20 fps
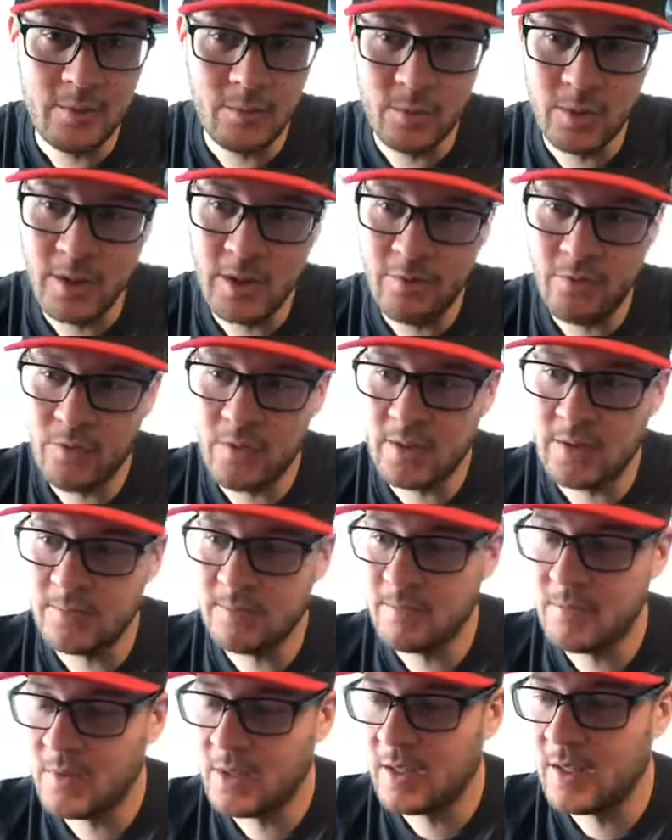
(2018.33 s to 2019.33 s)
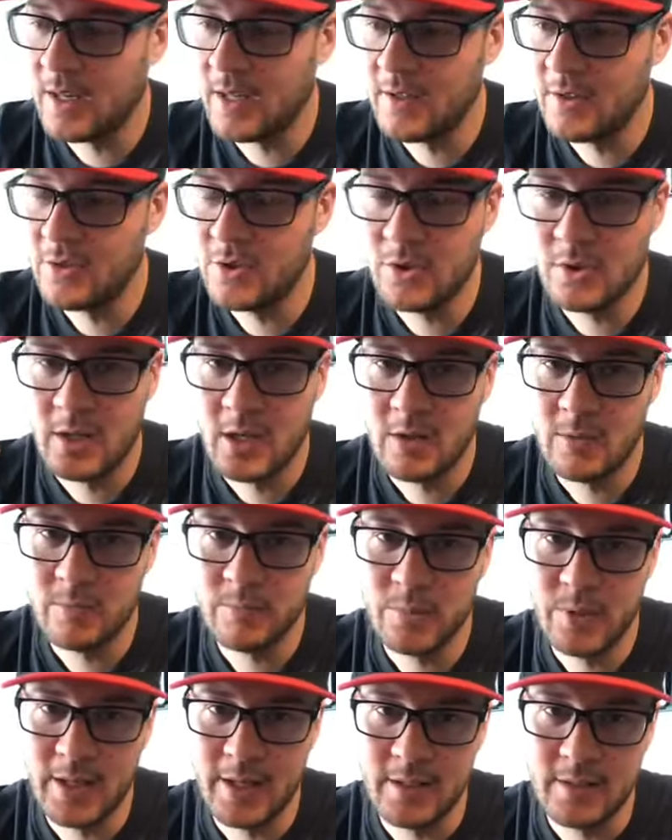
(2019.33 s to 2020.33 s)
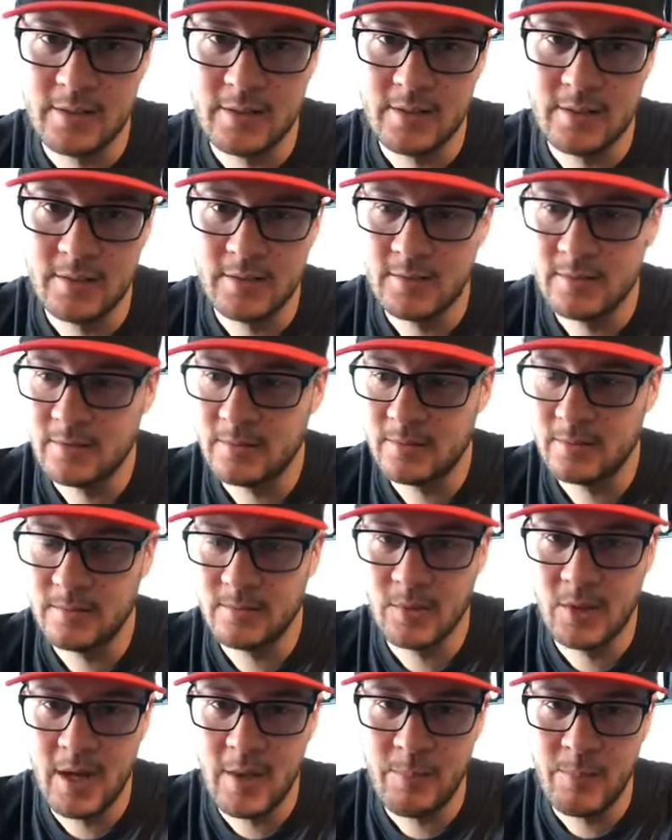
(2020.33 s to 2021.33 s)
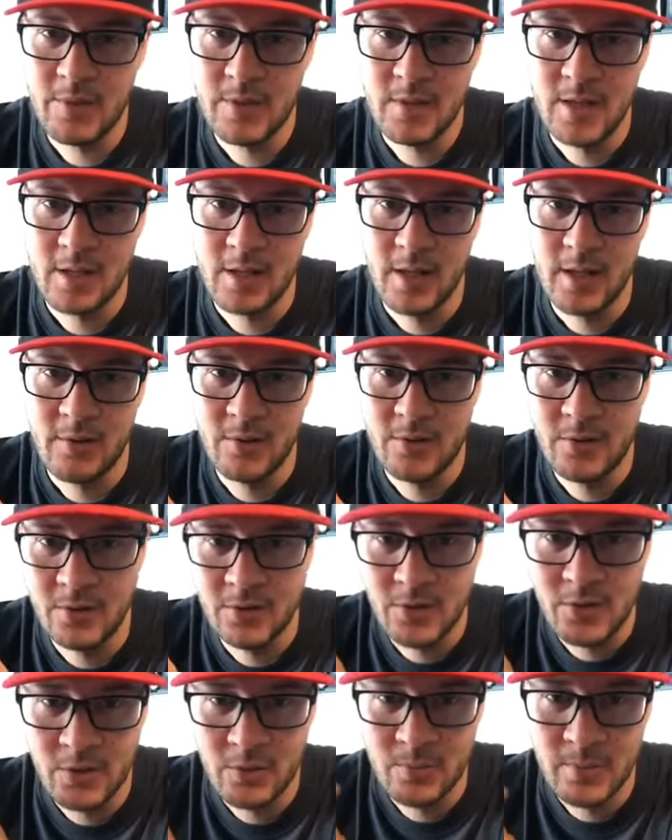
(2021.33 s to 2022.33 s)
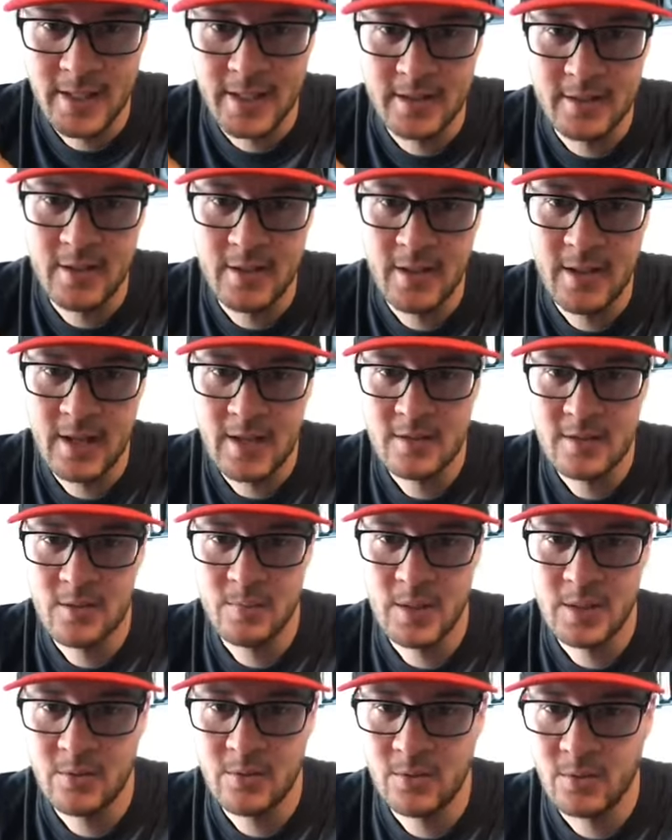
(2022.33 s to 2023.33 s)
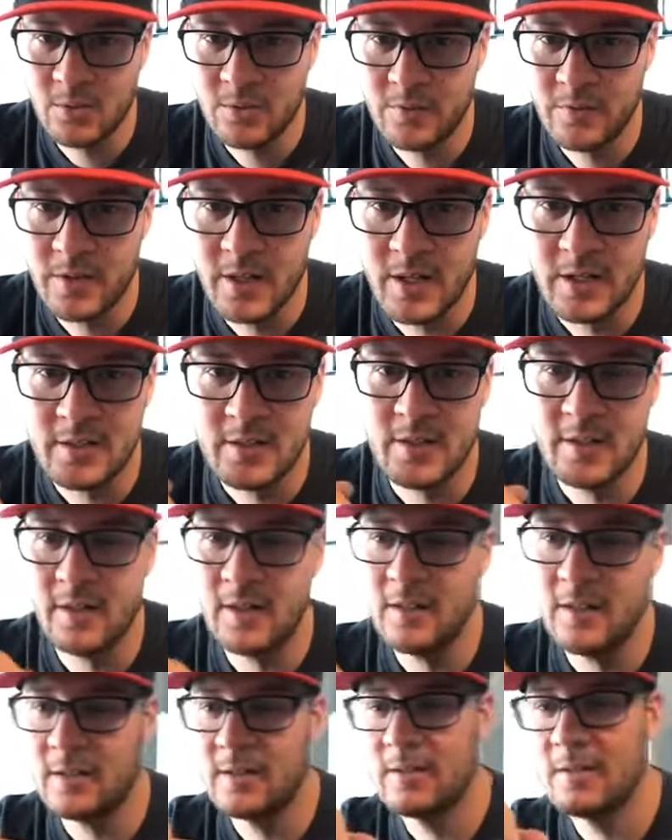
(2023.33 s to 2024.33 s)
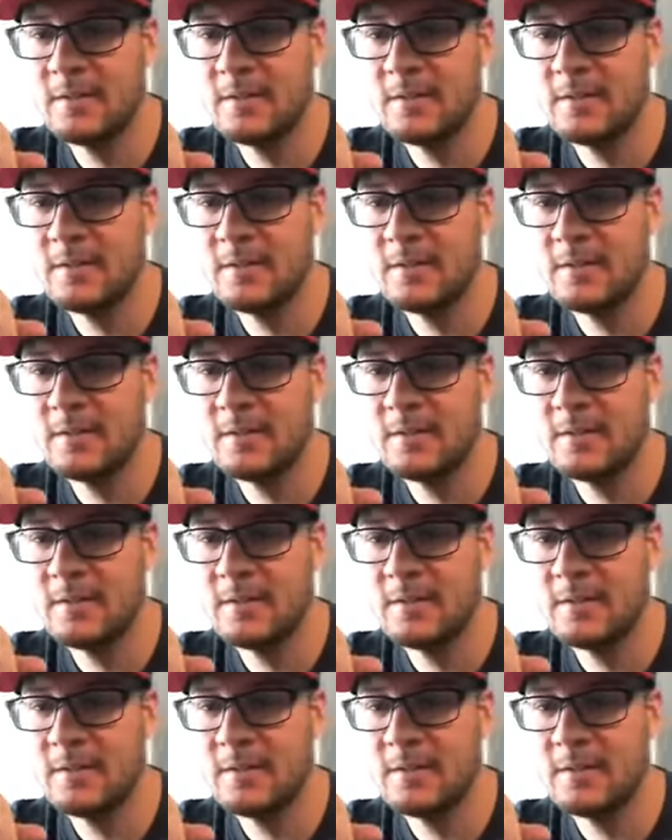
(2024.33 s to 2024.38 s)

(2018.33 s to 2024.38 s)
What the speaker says: What if the guy you took out breaks? What happens then? How long do you wait? There has to be a rule for that, I think.